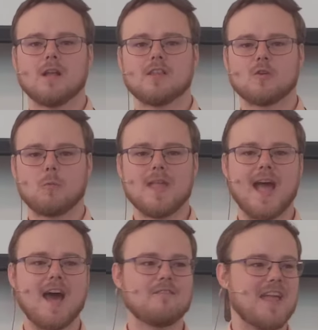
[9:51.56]
And so we
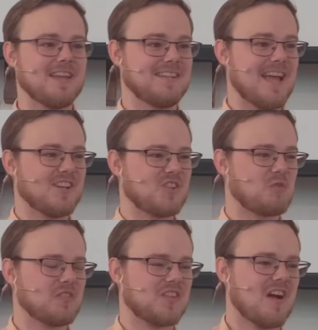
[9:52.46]
have a debt
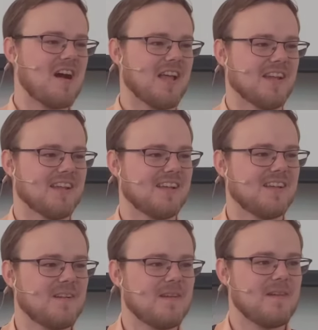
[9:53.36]
towards God.
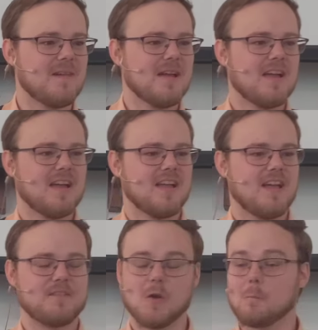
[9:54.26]

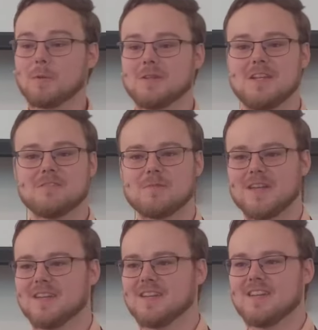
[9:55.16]
If you don't believe
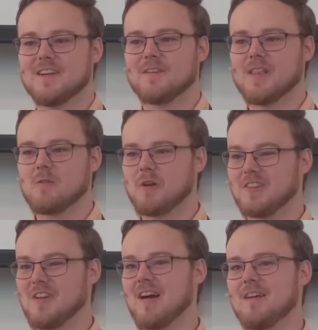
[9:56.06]
me, if you're like, what
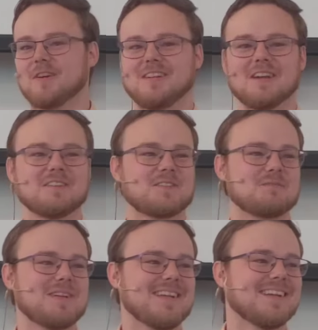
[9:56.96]
has God ever done
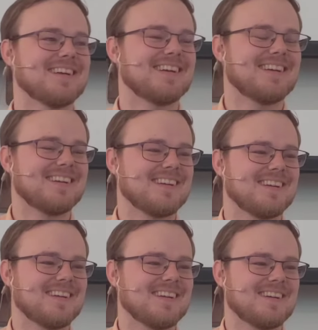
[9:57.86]
for me?
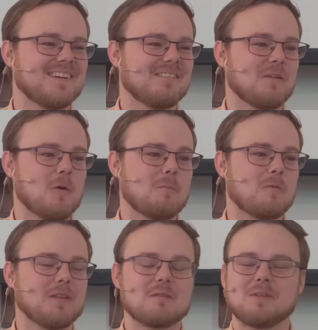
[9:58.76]
Well, oh
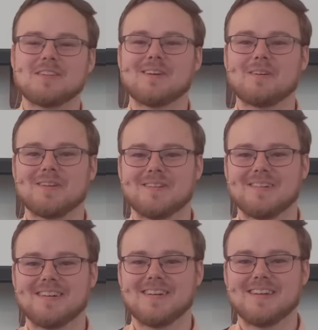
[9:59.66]
boy, let me tell you.